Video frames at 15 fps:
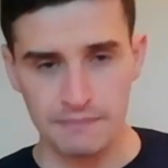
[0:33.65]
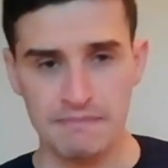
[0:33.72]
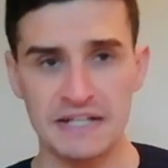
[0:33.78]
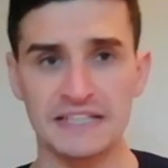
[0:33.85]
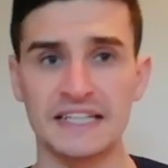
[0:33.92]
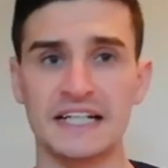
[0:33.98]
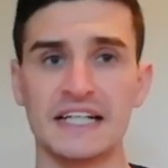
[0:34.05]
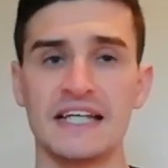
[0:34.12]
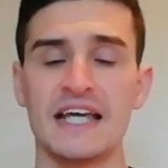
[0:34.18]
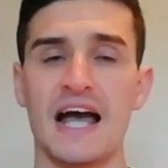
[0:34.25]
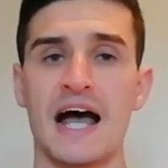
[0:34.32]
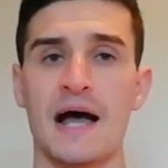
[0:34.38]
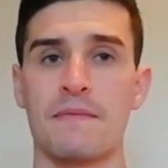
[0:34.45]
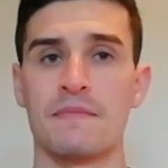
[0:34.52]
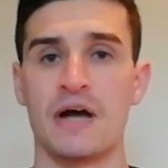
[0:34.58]
Basically,
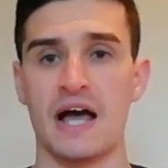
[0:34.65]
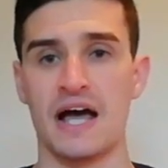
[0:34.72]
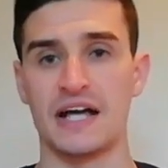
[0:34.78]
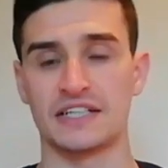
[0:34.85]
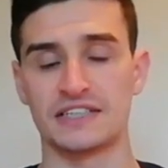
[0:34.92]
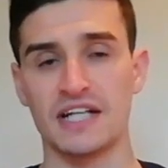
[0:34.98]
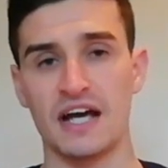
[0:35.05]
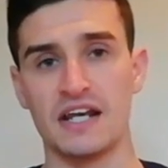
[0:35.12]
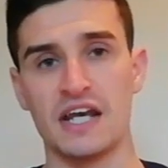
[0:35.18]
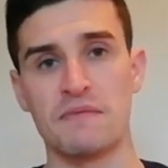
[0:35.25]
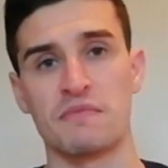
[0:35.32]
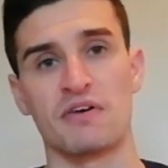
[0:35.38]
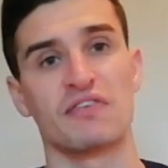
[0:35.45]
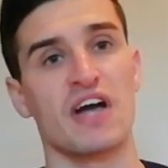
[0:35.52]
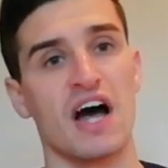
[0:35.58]
a certain
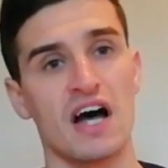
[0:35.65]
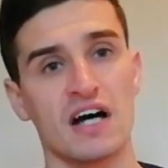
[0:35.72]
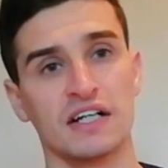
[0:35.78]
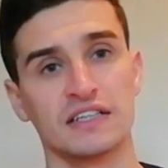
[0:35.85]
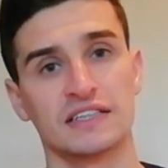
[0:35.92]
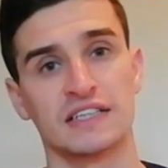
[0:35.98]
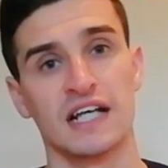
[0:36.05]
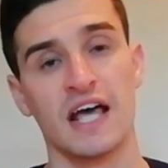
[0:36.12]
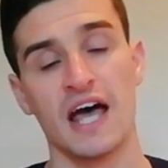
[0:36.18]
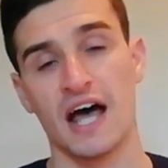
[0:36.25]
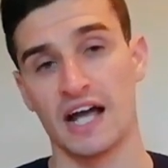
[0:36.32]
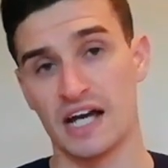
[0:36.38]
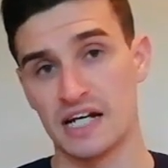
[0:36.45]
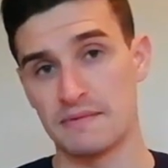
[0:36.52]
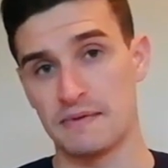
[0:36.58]
number of cards
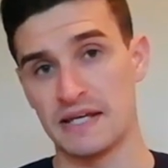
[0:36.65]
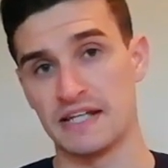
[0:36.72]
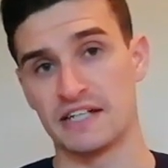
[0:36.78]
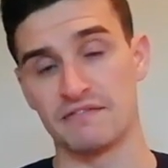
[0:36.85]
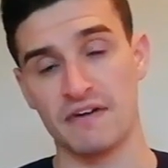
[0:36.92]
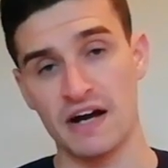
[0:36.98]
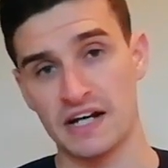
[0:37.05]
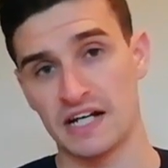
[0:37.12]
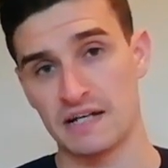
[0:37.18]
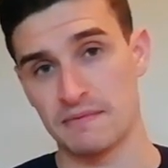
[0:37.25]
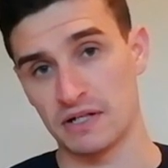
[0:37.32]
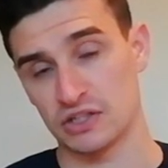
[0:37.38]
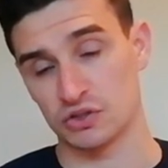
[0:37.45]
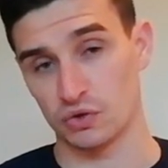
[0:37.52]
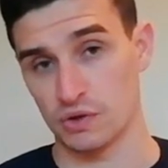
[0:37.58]
are going to be divided
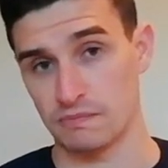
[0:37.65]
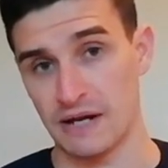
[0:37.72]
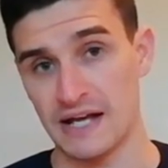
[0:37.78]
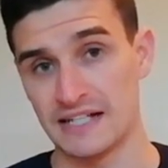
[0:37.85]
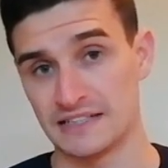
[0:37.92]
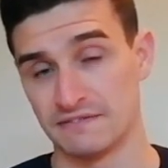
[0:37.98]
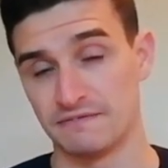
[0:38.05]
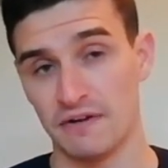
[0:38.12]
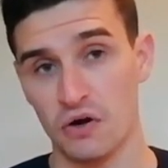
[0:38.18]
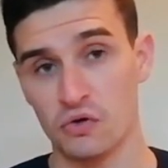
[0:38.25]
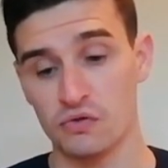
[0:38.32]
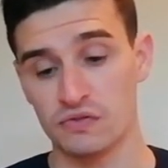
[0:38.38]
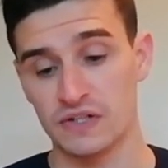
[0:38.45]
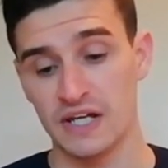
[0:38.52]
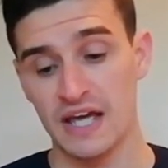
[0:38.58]
amongst all the players
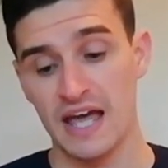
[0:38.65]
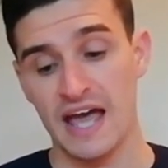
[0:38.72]
involved,